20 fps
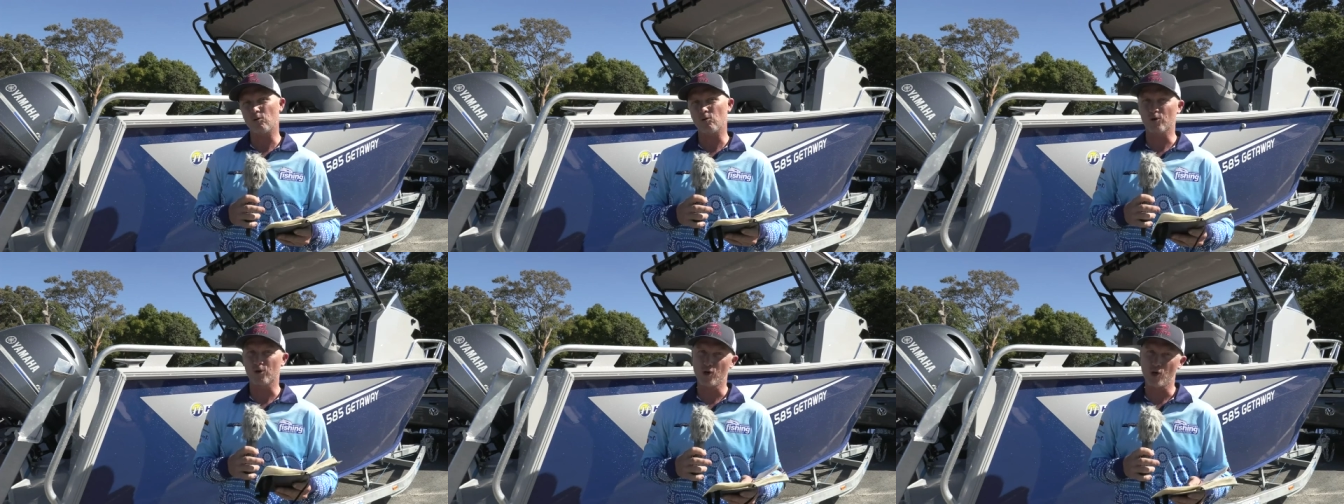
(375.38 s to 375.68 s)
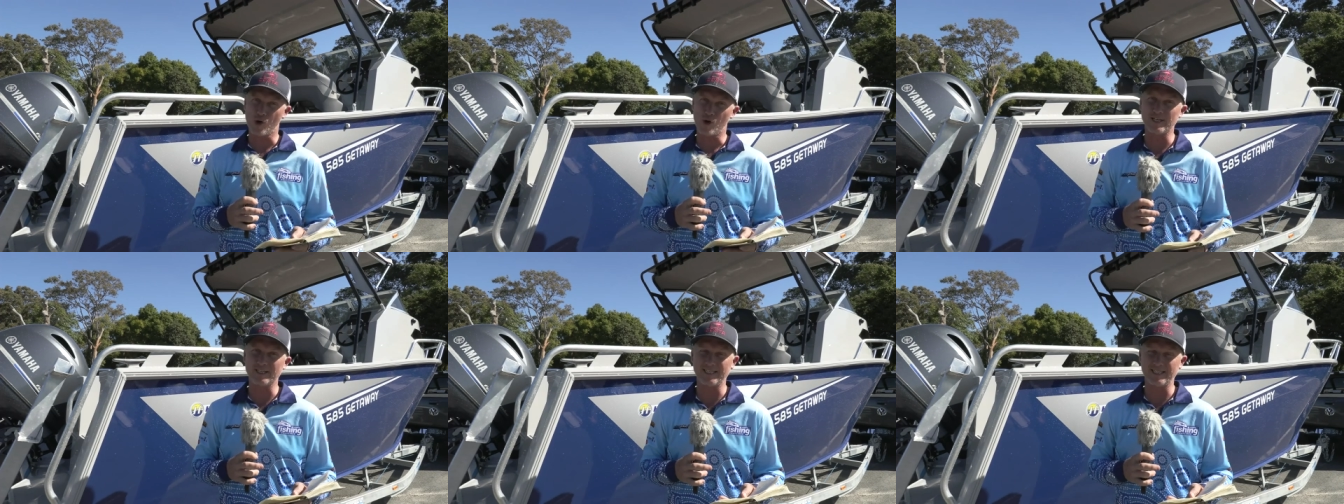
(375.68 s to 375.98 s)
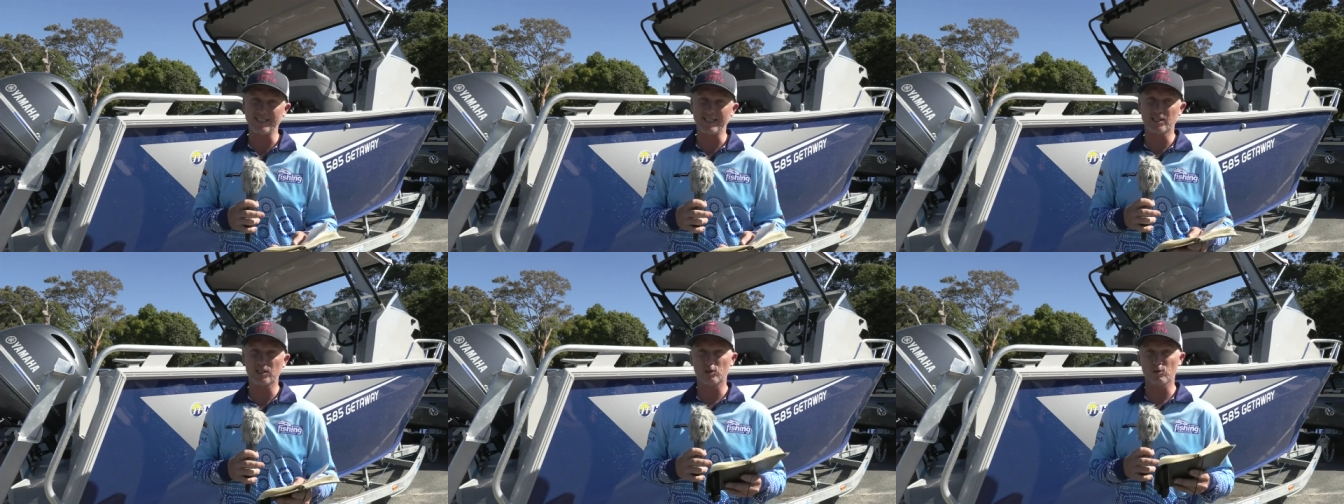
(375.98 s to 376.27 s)
a
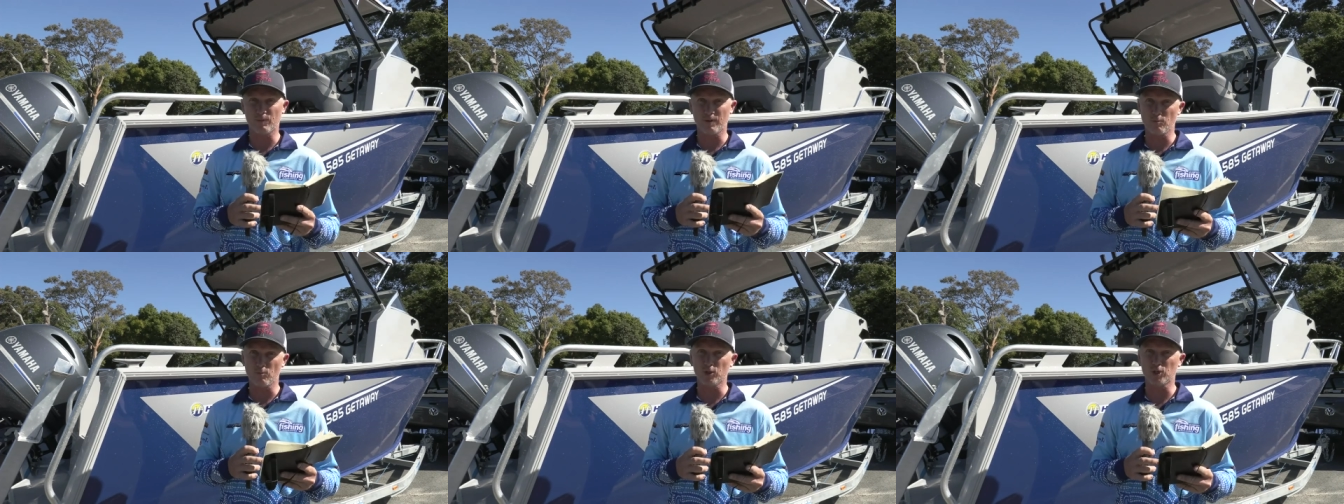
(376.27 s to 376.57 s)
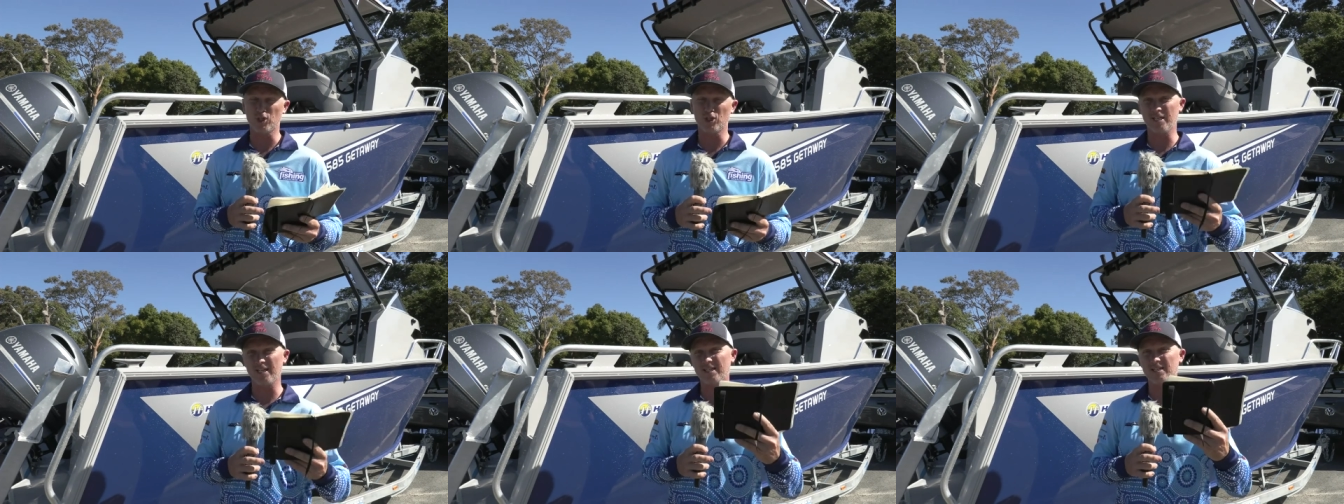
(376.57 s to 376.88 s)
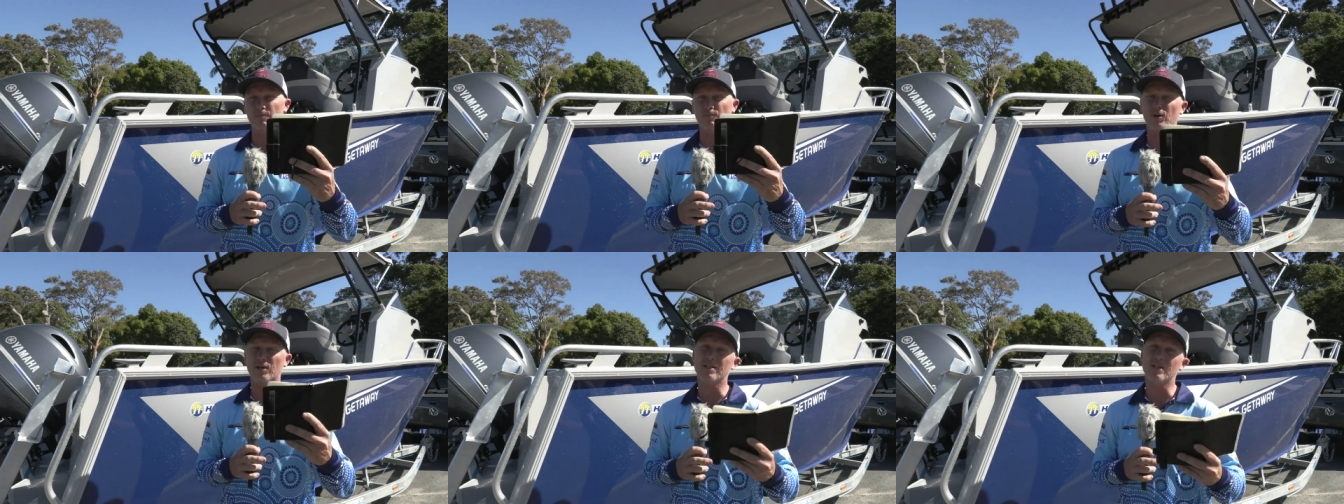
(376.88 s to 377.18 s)
19 inch should be what you need
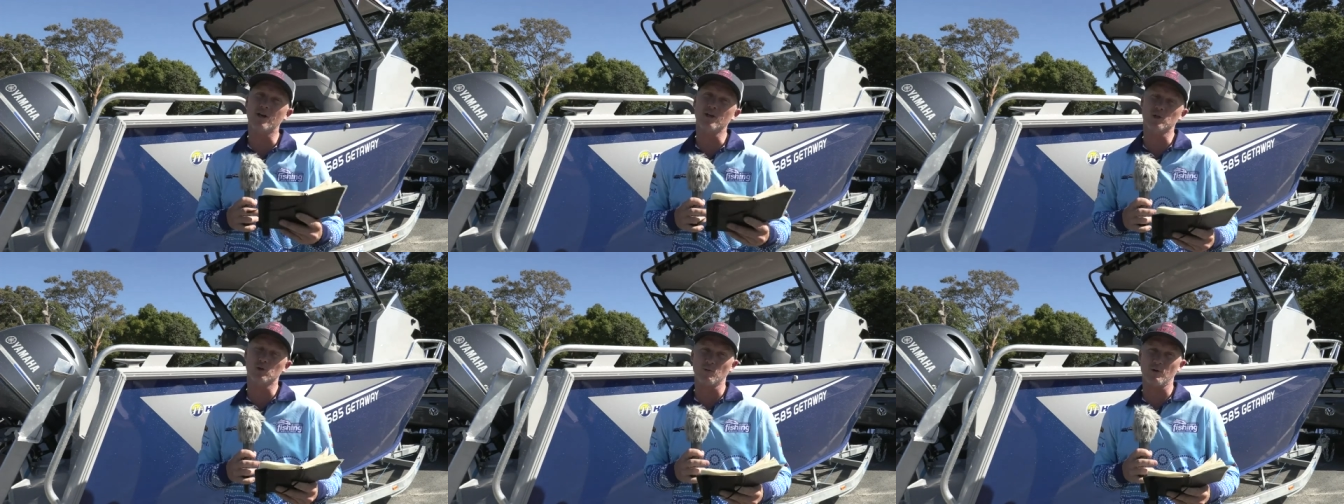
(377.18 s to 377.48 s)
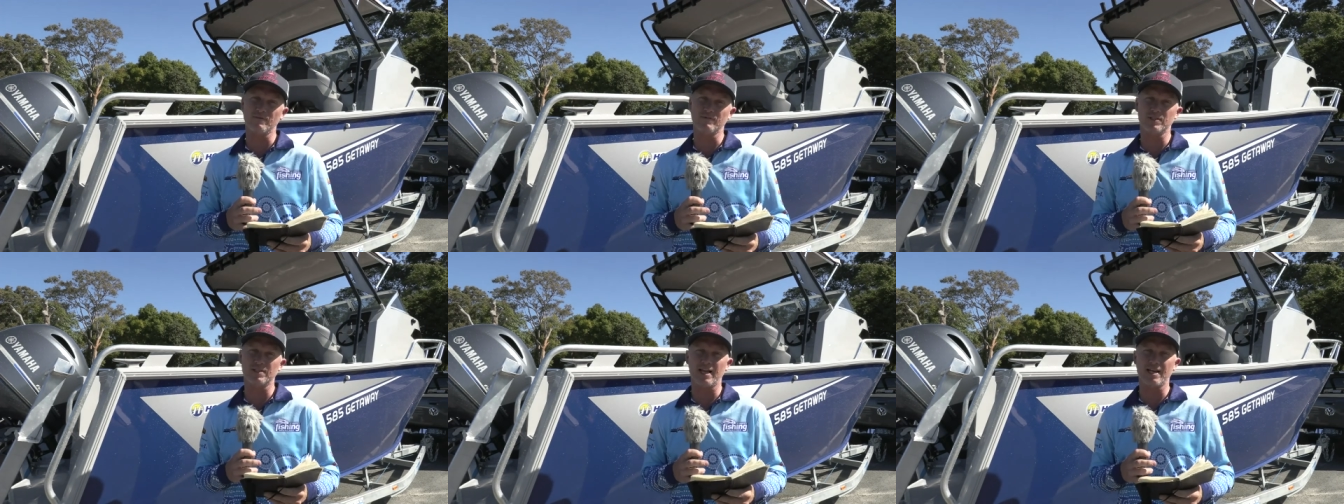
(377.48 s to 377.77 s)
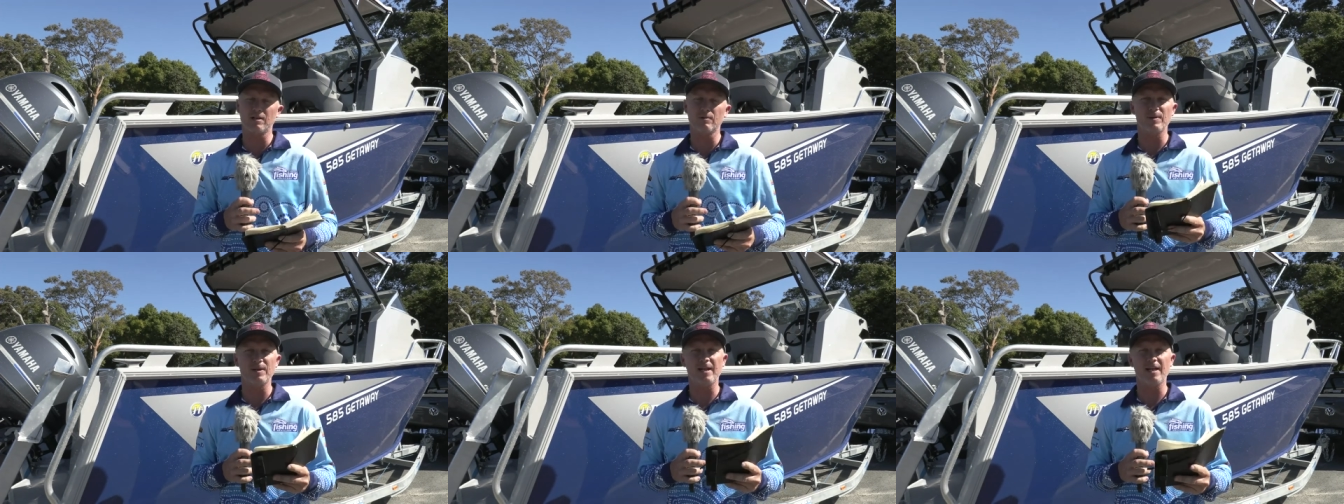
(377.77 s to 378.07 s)
to bring those revs
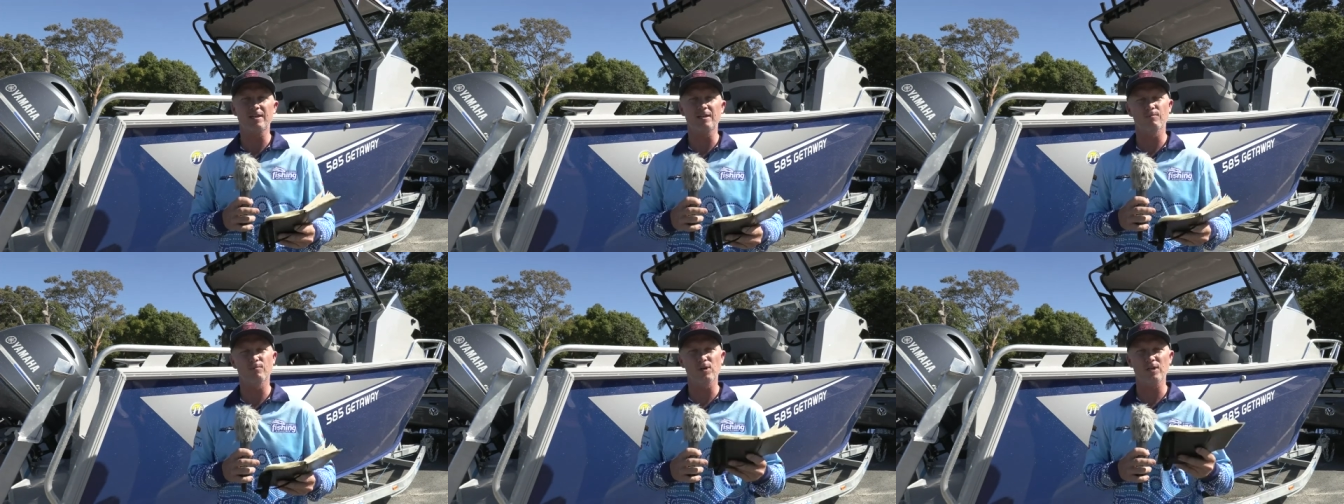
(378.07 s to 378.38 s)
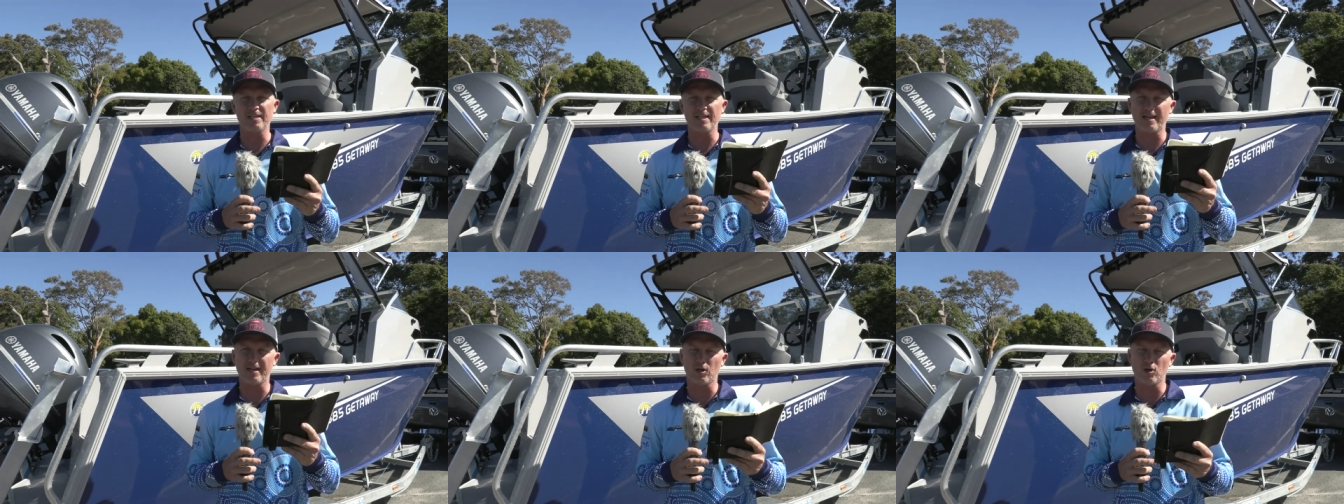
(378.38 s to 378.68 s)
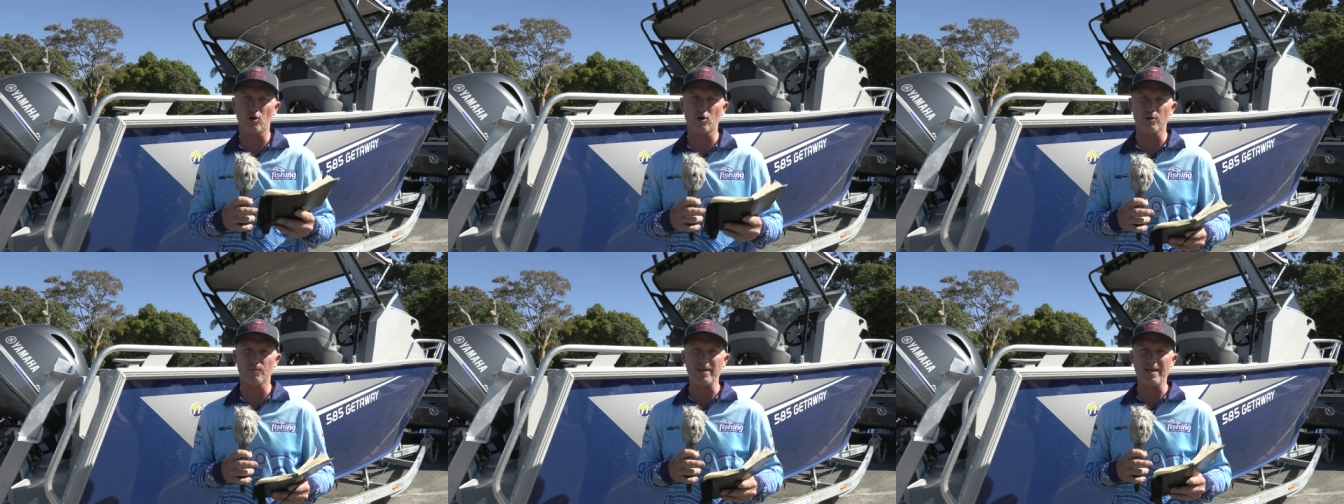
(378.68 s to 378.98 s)
down a bit and to bring that
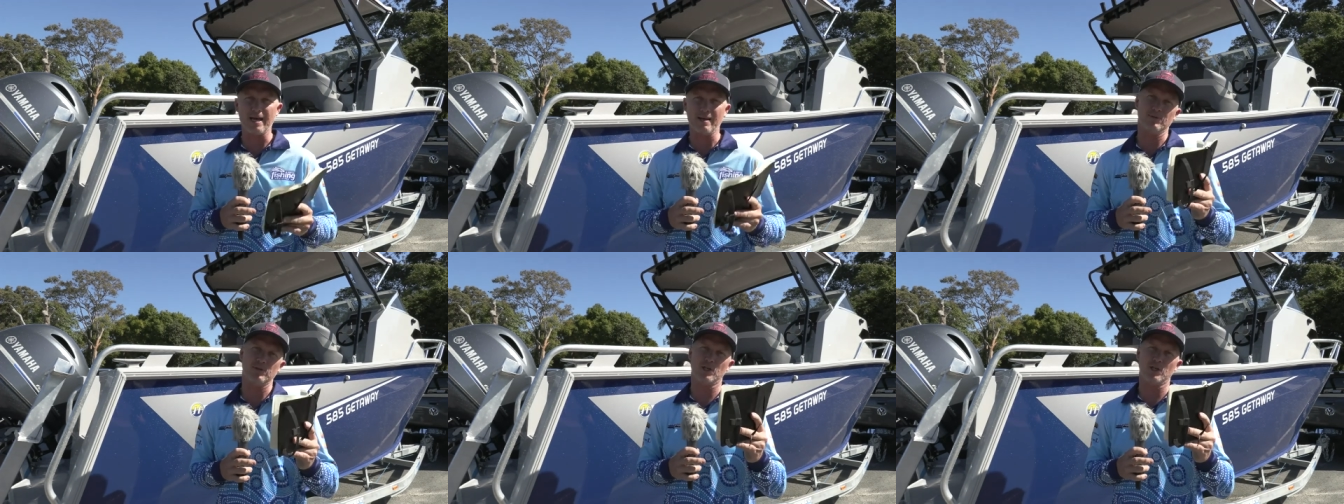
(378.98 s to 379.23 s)
economy up.